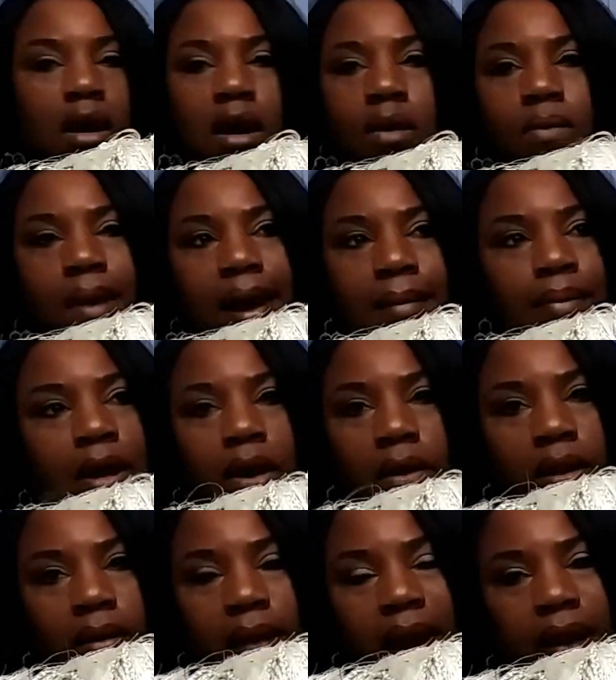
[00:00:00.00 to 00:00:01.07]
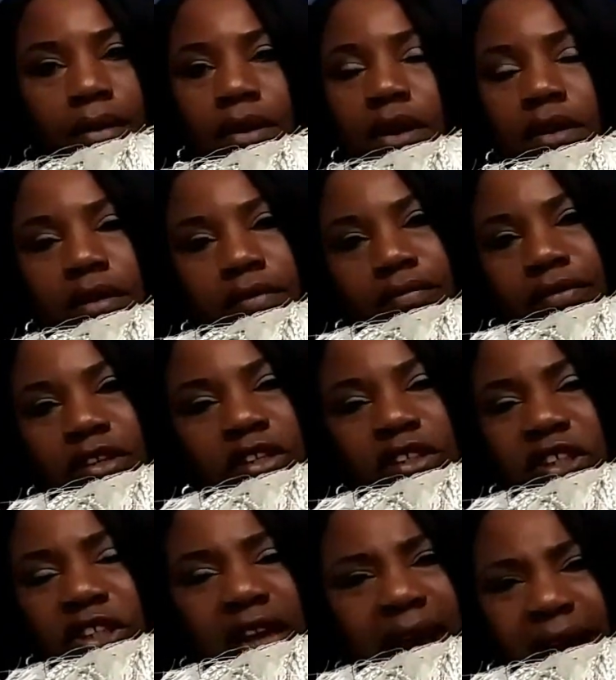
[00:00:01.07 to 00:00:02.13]
a white polo, I don't know, just
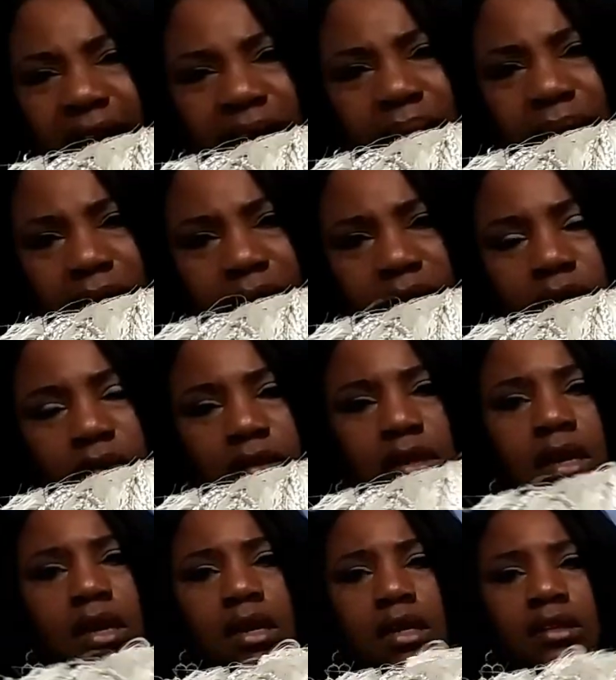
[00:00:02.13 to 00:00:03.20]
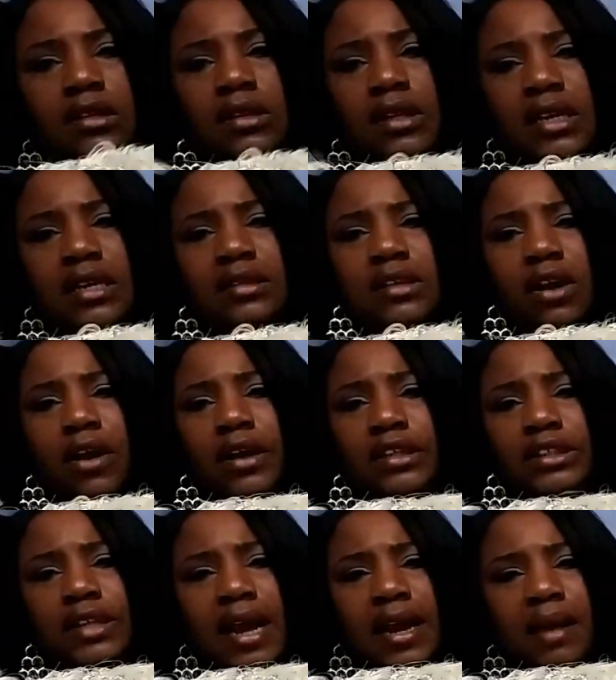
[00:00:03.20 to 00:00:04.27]
shaggy pillows. So these are
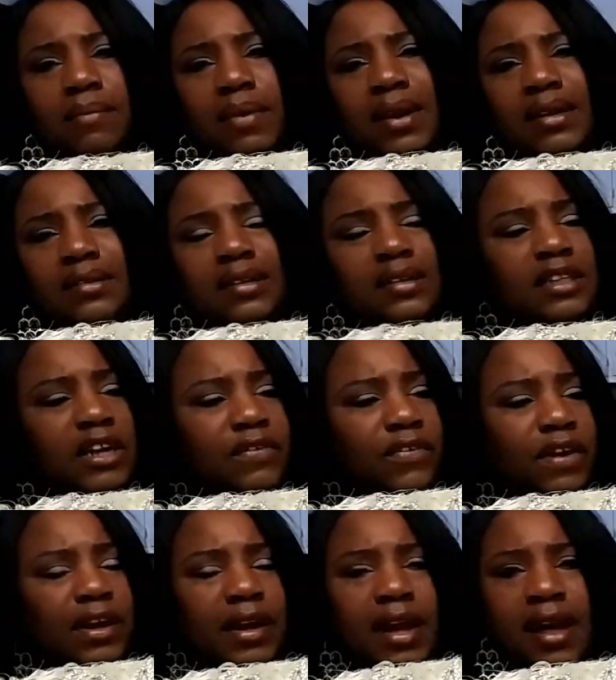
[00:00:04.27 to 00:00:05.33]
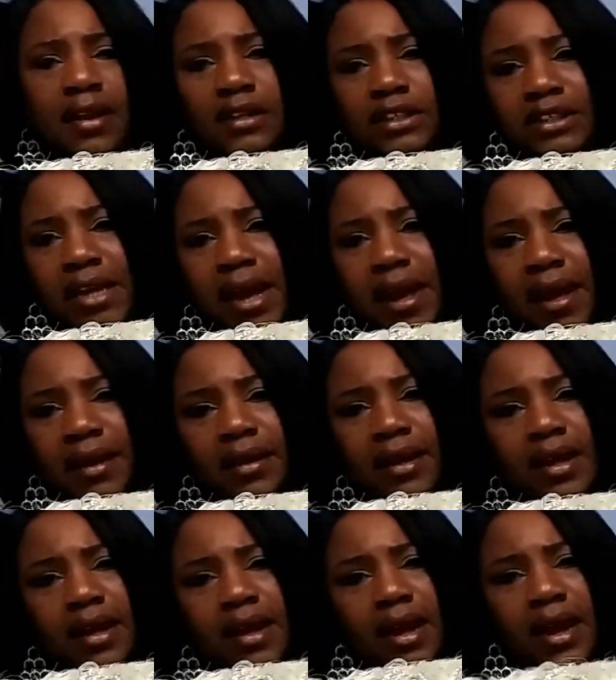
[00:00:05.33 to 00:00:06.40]
shaggy, but it's a different kind of shag.
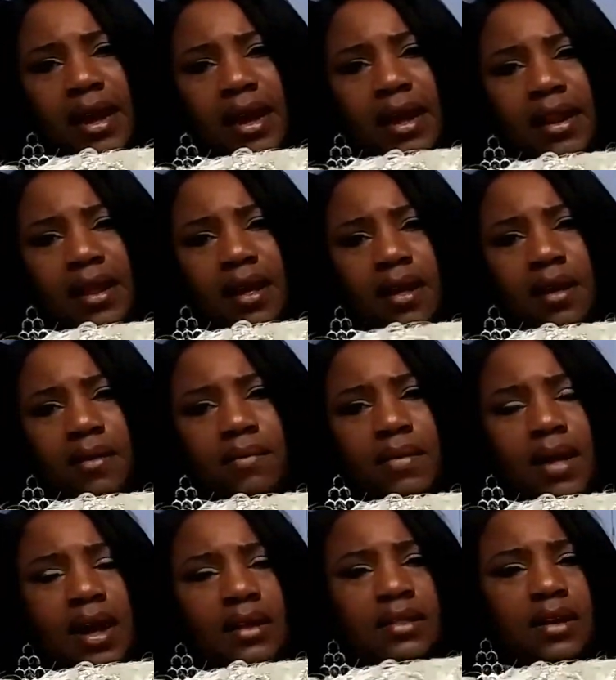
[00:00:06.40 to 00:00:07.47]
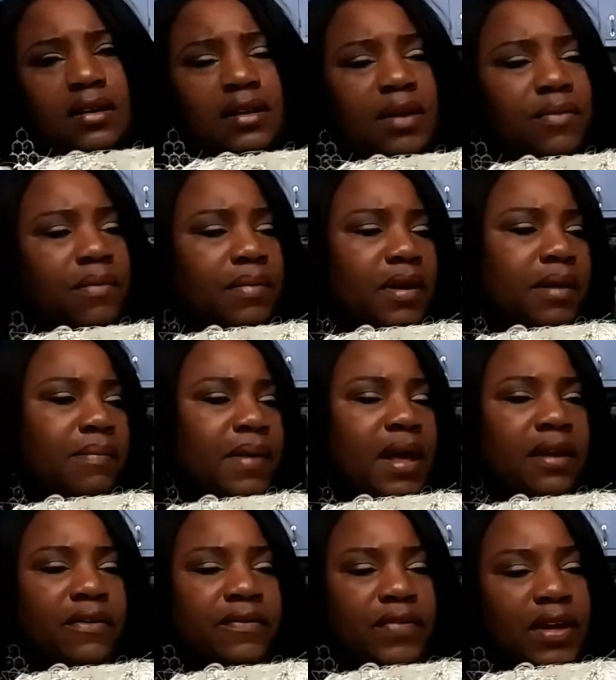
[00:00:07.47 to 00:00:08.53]
And I thought they would be a
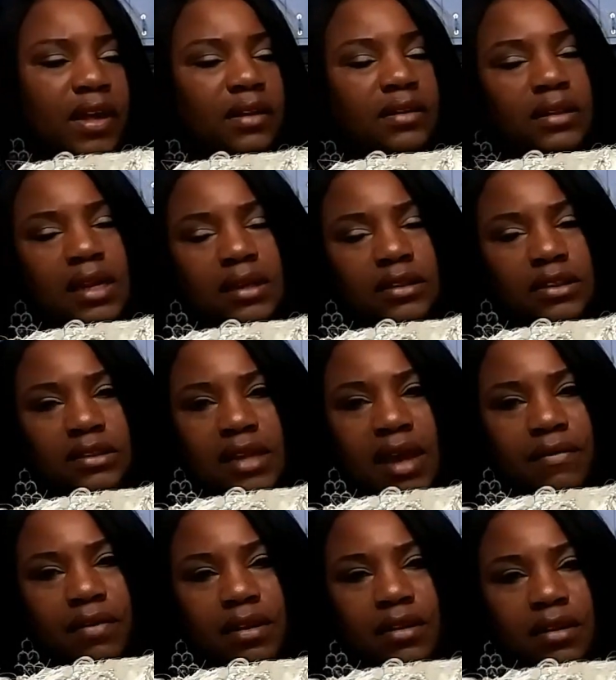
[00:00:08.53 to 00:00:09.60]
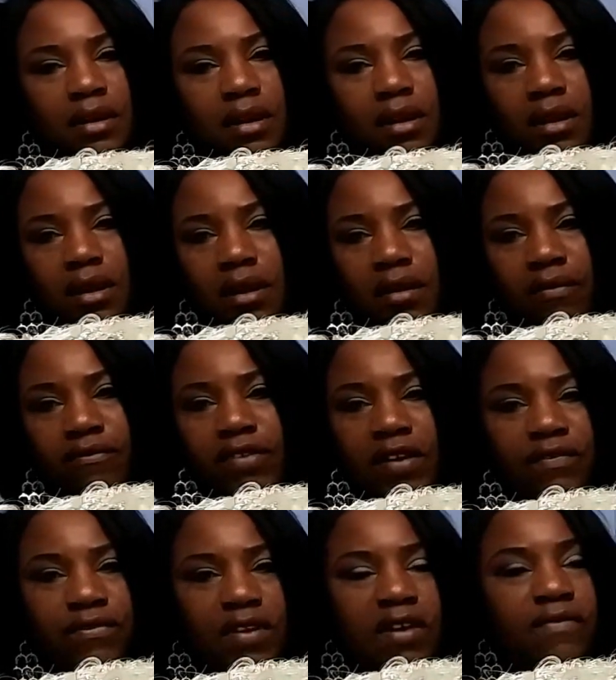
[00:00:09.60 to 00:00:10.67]
better fit than just having
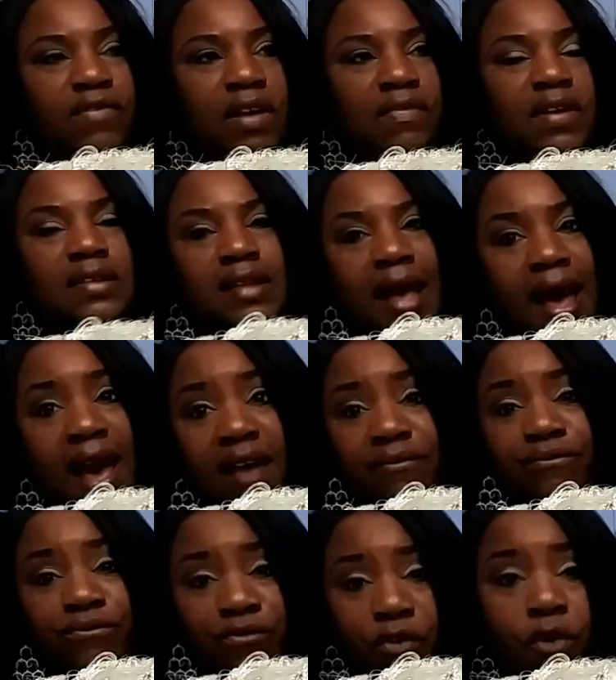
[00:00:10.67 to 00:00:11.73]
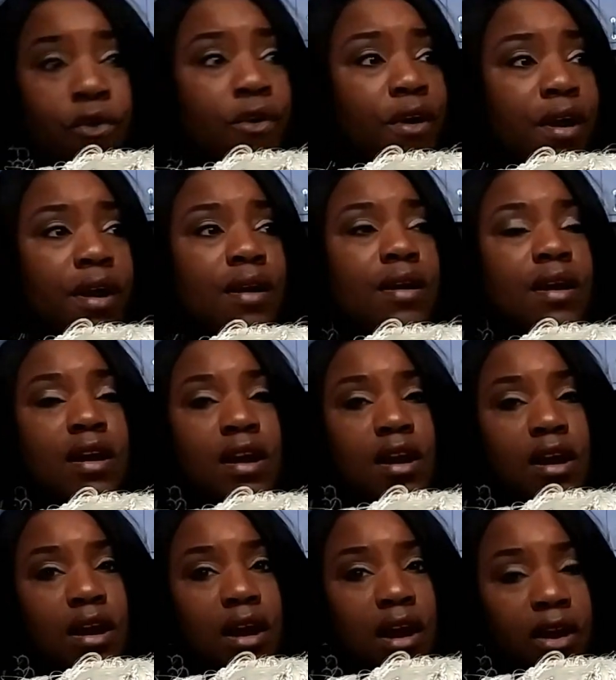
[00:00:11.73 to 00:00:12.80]
fluff, fluff, fluff, because I had four
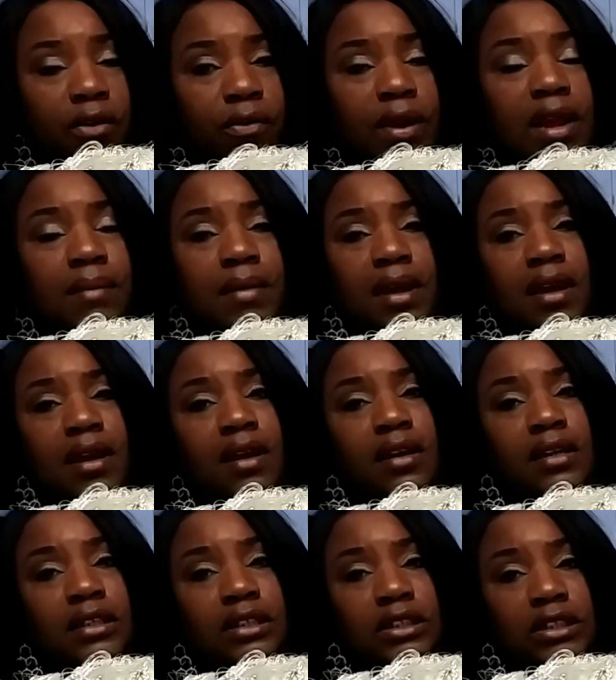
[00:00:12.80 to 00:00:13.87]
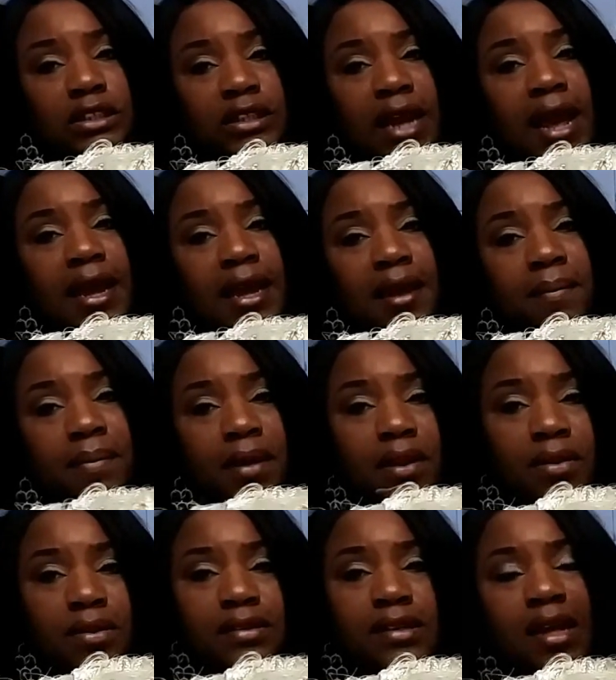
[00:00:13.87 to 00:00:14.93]
creamy shaggy
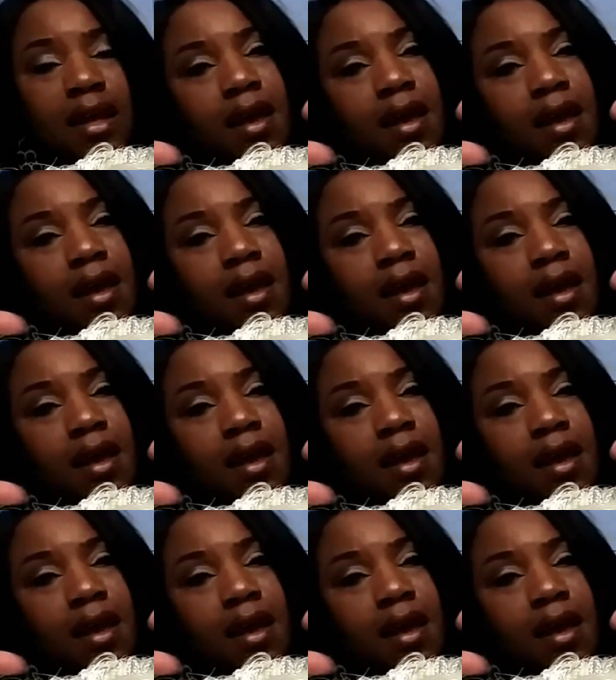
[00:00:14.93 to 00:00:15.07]
pillows,